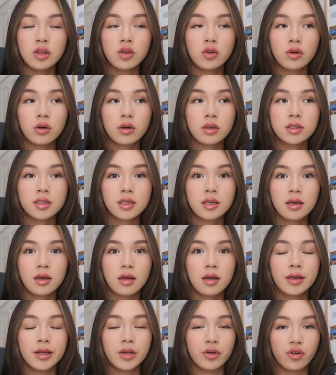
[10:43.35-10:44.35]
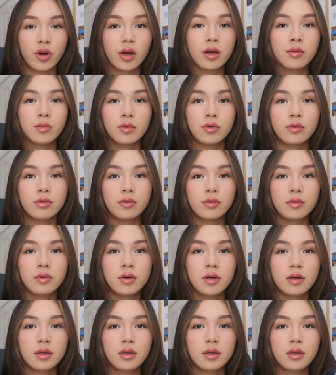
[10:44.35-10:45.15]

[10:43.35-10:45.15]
looked incredible.